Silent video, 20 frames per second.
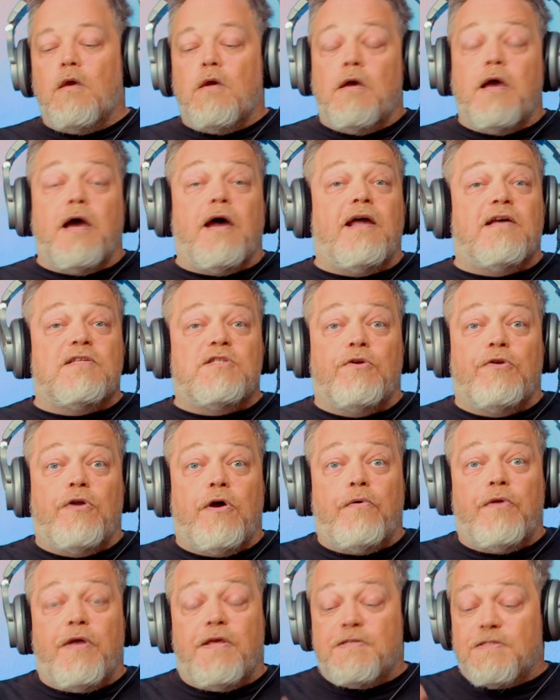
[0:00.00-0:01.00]
And as you
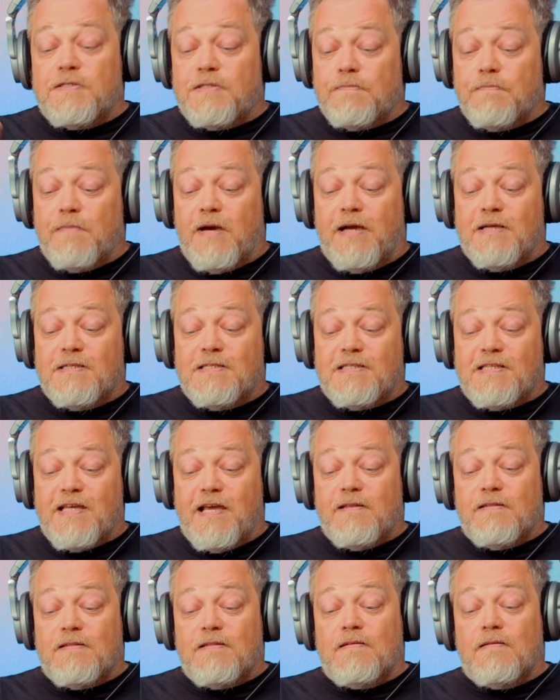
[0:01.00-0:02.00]
noticed, I
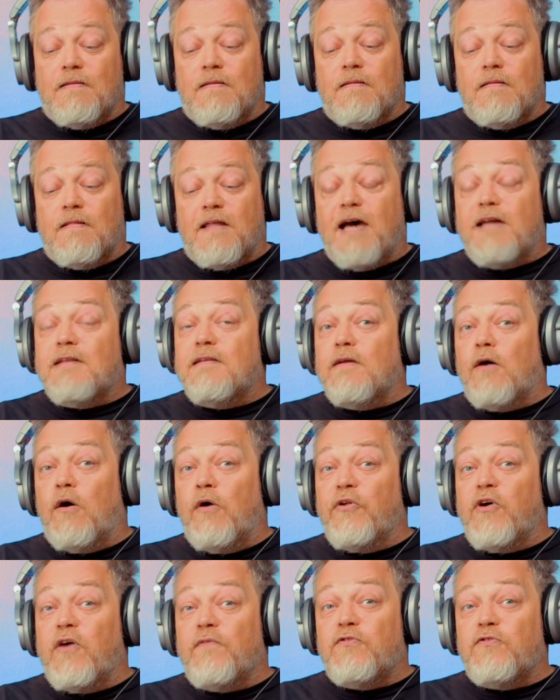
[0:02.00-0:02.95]
sent that on-off